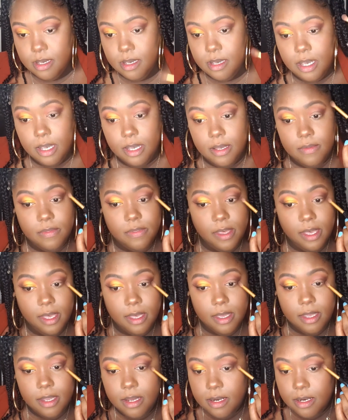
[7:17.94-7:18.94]
And
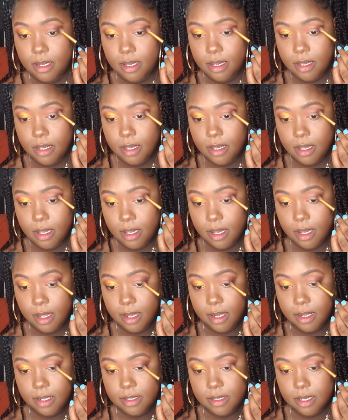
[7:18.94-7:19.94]
then I
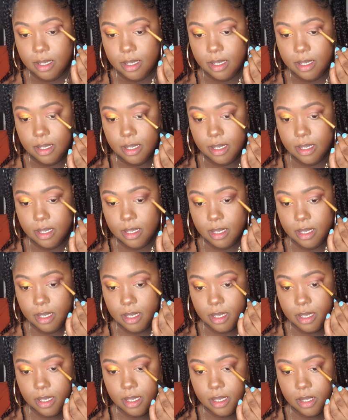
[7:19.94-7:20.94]
like to
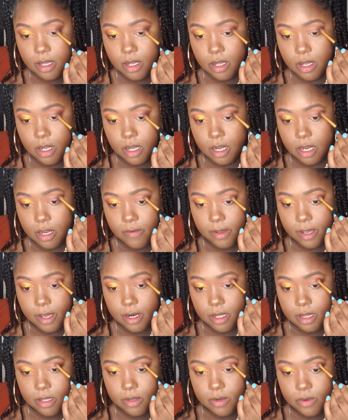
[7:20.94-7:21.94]
carve out a
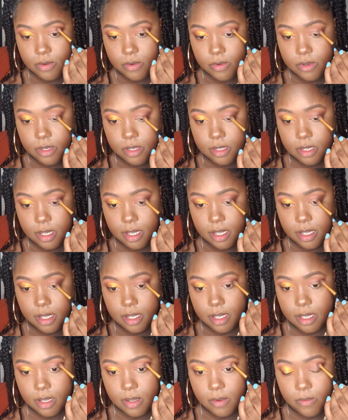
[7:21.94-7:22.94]
little, it's like
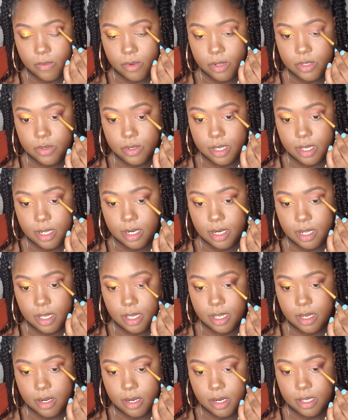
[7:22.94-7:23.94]
once you get in
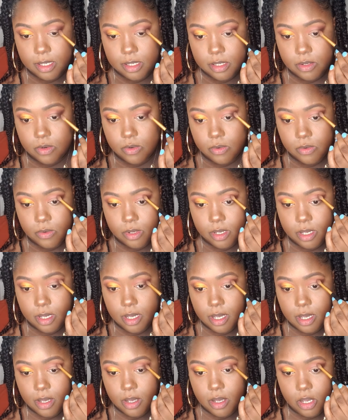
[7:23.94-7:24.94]
here, a nice little,
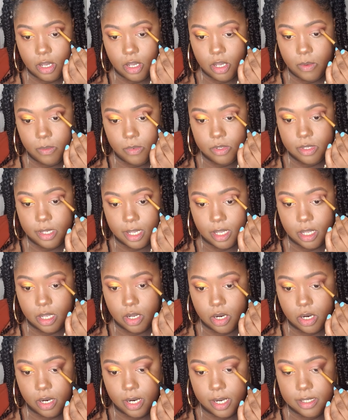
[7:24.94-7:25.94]
almost like a
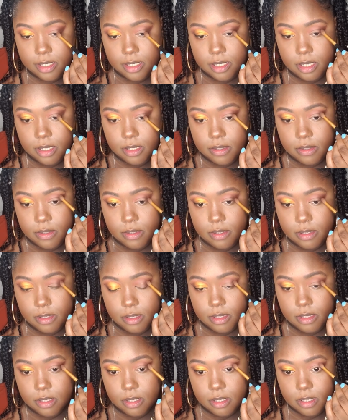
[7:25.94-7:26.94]
crescent,
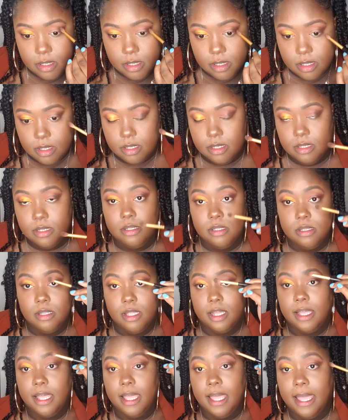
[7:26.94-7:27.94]

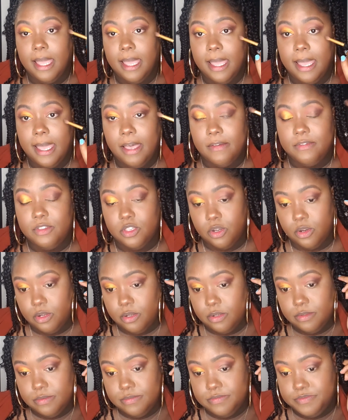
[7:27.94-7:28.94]
like a half
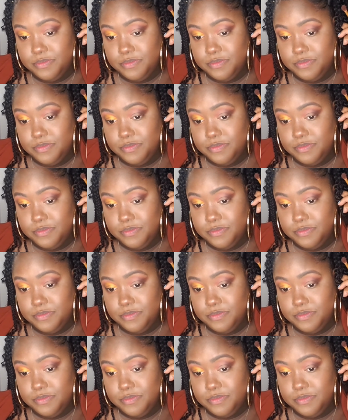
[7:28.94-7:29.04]
circle.